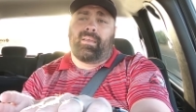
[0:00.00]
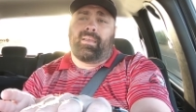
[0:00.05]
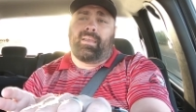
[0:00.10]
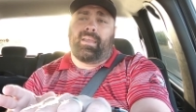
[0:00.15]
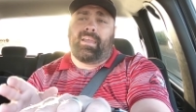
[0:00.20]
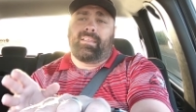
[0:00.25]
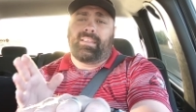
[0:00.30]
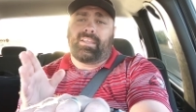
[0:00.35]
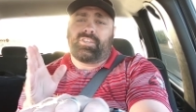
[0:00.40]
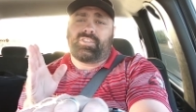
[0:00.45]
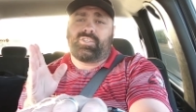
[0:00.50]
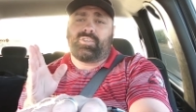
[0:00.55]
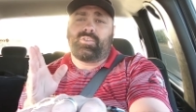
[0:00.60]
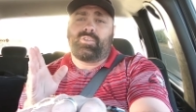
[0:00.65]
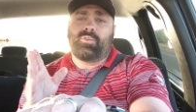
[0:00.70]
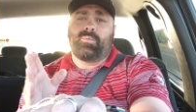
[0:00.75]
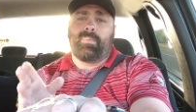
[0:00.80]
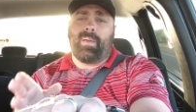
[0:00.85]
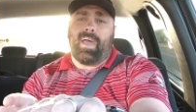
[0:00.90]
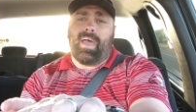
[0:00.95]
and they shoot
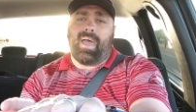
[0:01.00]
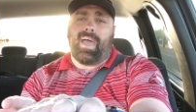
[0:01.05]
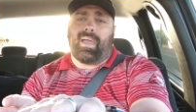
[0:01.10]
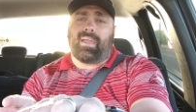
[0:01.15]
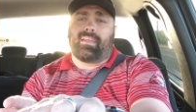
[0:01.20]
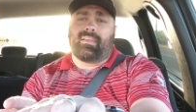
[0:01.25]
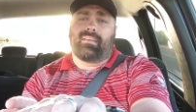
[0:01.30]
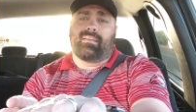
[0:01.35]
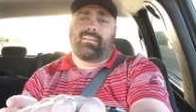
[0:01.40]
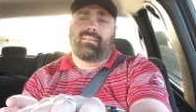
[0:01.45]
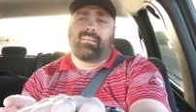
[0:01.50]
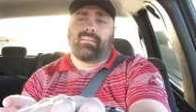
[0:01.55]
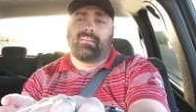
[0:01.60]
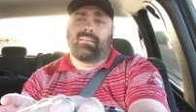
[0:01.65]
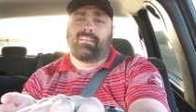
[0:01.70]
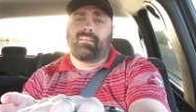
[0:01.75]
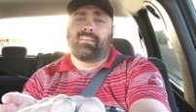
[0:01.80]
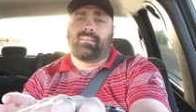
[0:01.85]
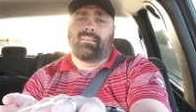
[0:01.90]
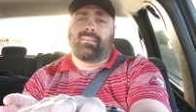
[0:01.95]
you back,
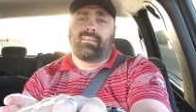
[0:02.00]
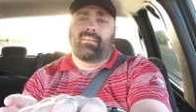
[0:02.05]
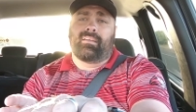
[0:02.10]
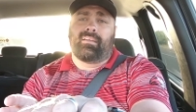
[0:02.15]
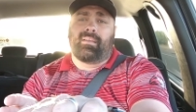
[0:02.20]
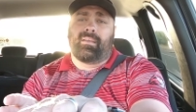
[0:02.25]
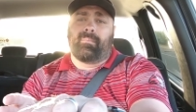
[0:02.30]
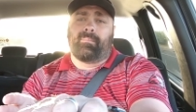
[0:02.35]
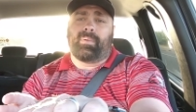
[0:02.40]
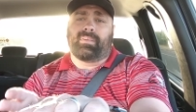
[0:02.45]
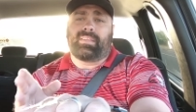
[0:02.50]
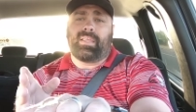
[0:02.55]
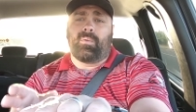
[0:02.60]
but